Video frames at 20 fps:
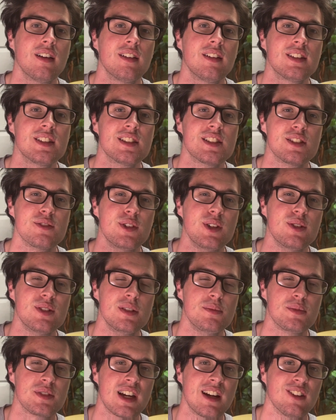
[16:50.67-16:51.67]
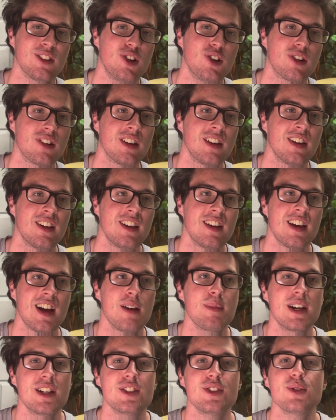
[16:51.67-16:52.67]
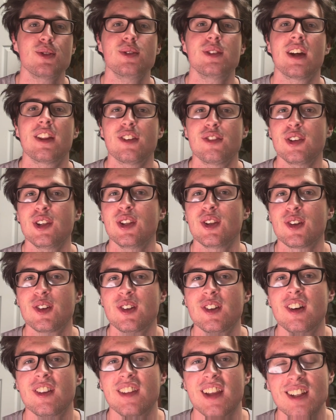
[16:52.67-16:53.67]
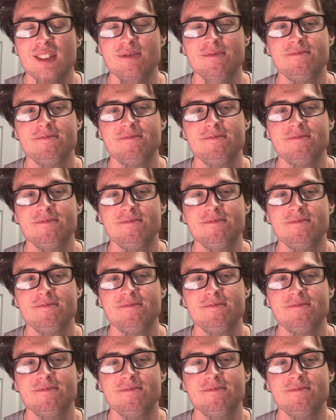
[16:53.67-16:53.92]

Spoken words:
since this video seems kind of long, I might do another video on that.